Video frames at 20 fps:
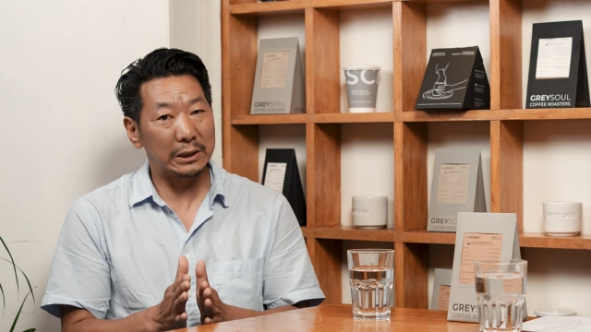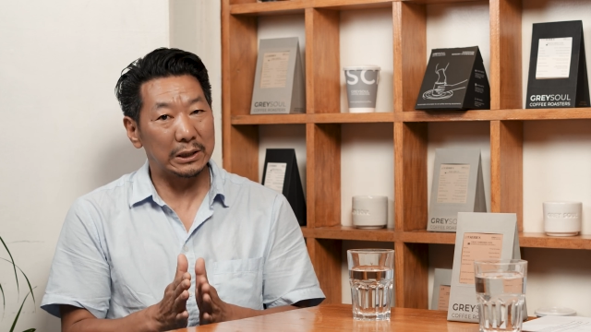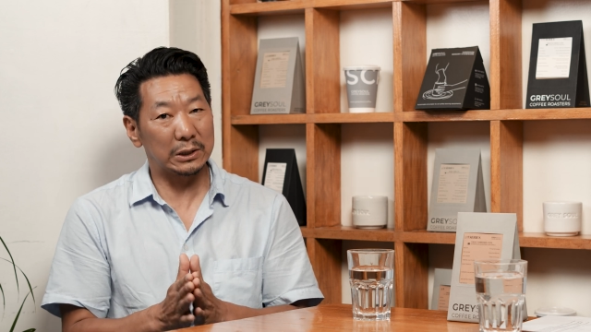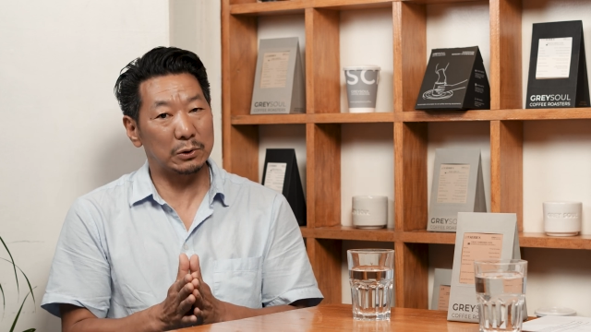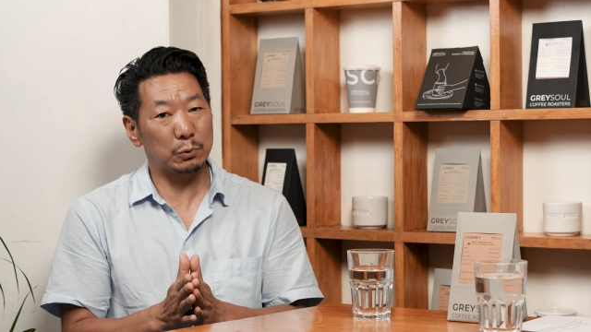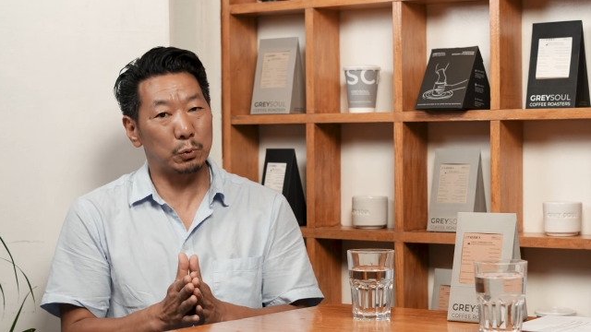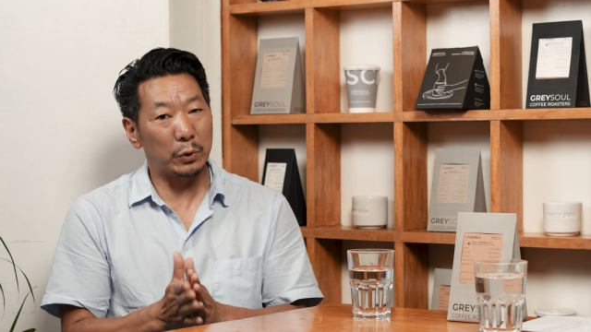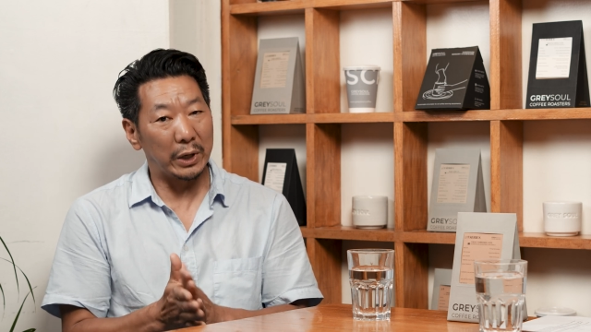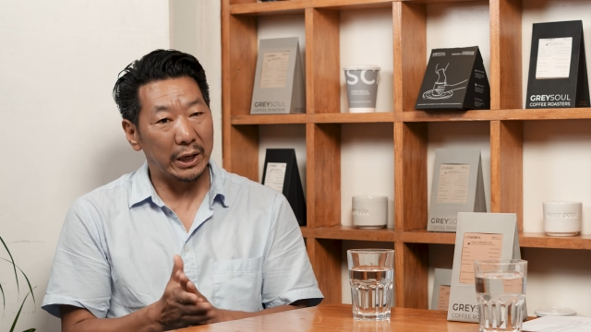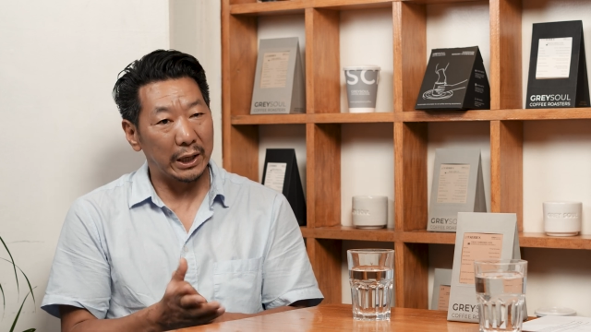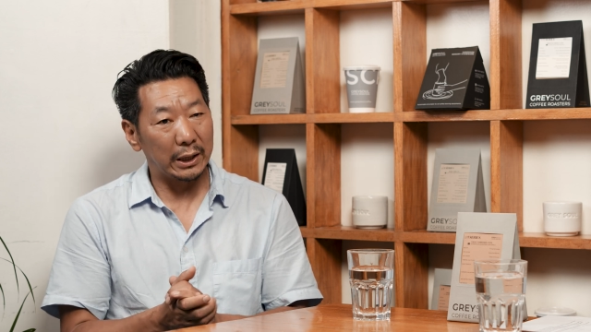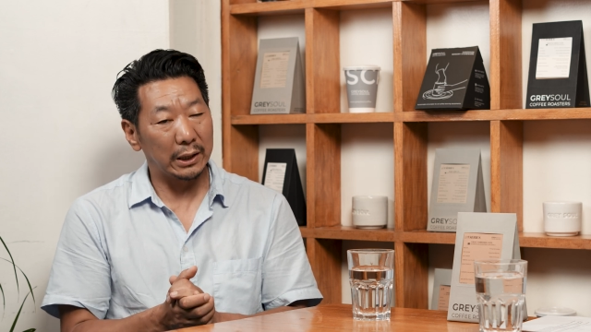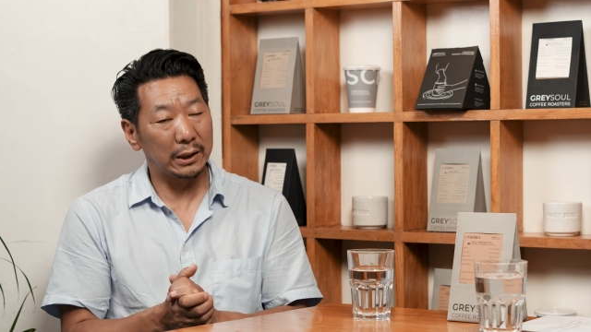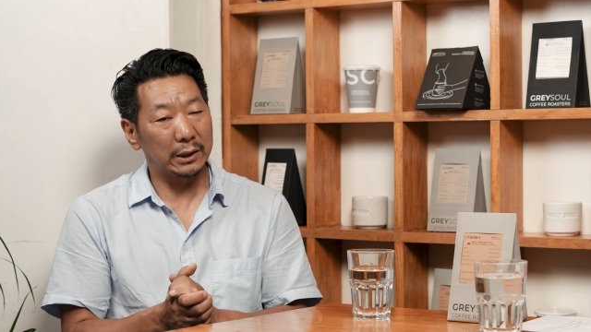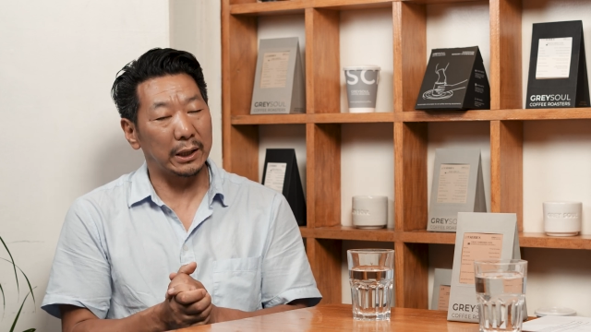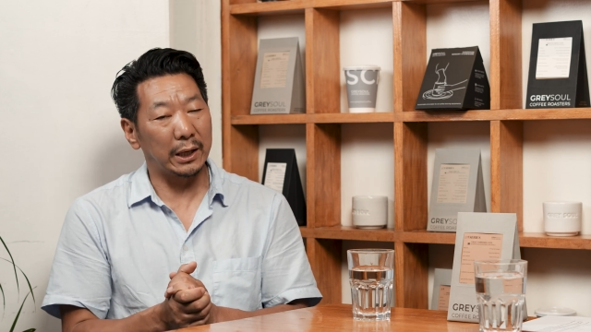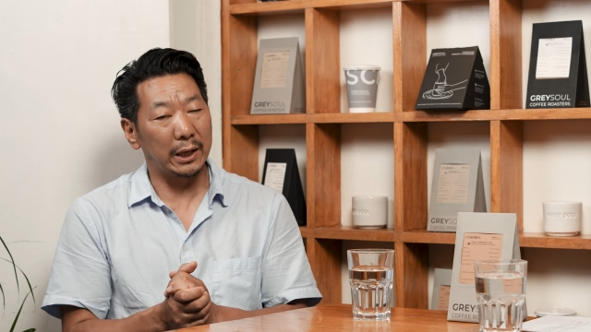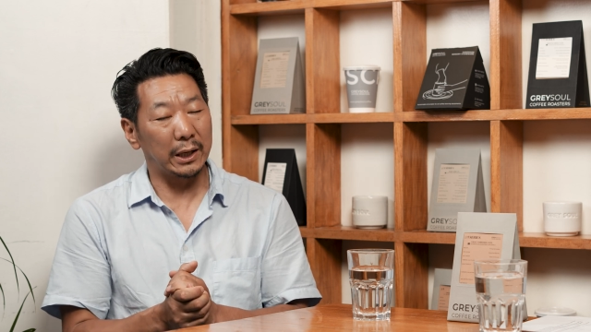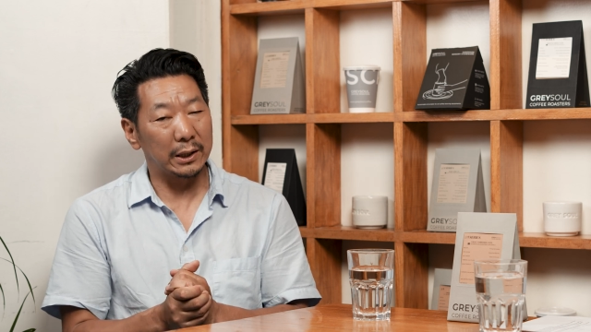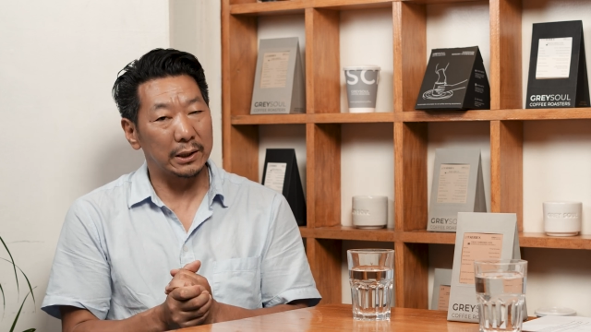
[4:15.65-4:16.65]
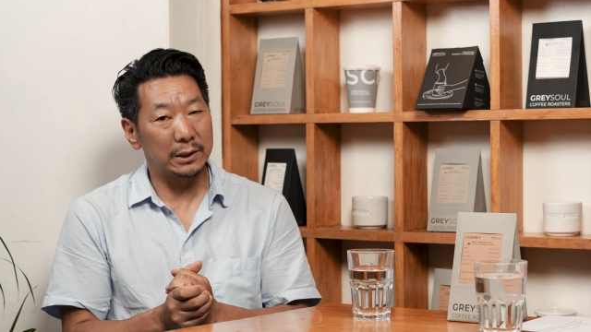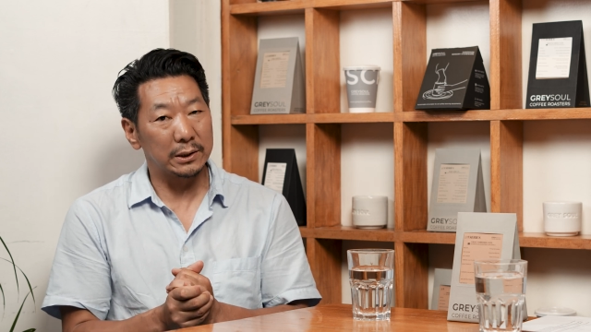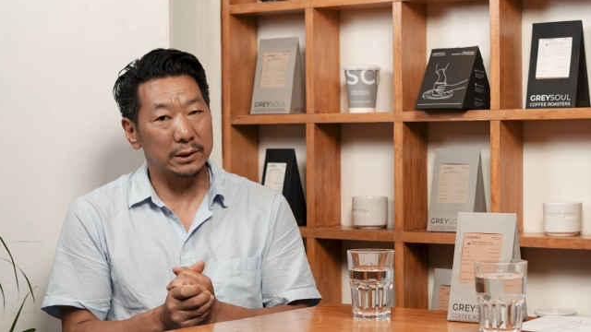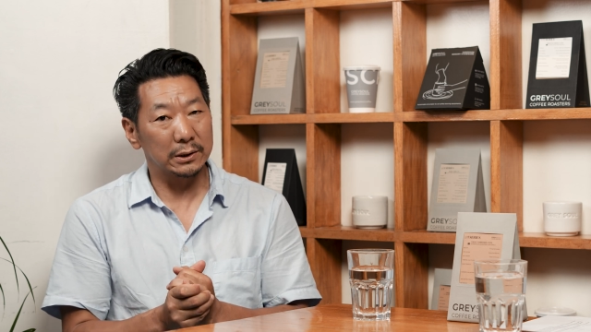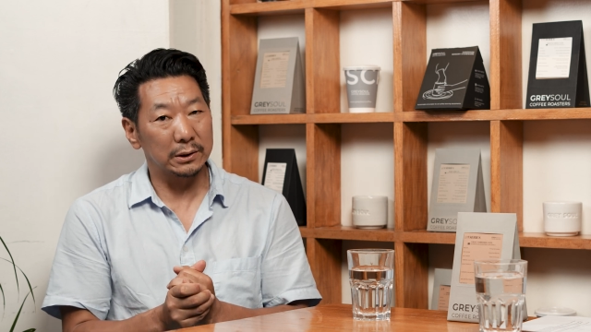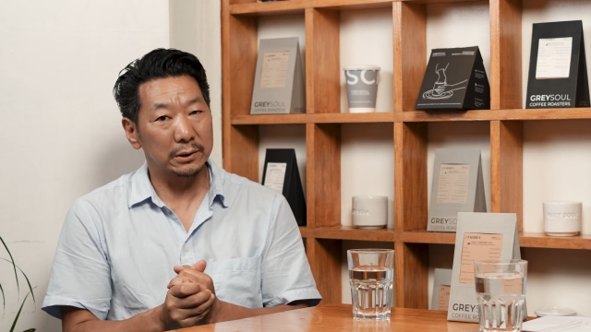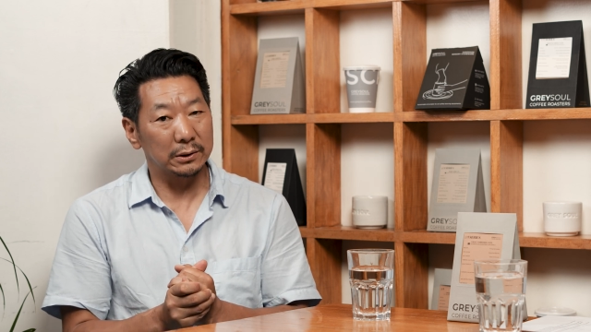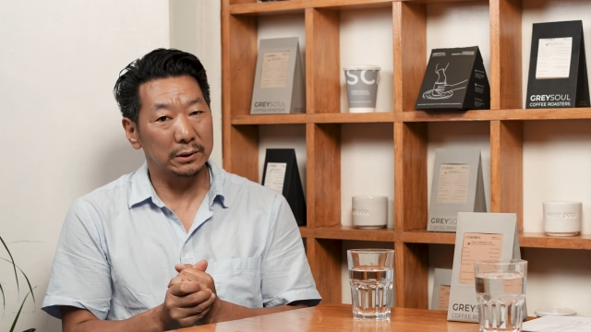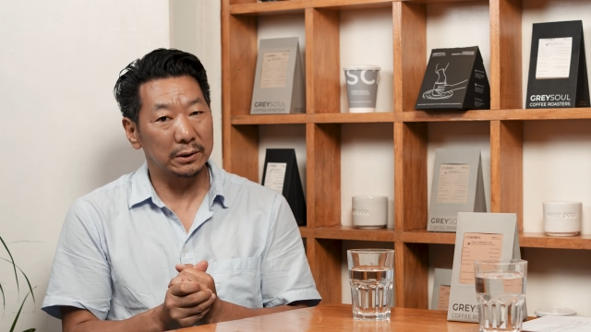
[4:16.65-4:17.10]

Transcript: did well. And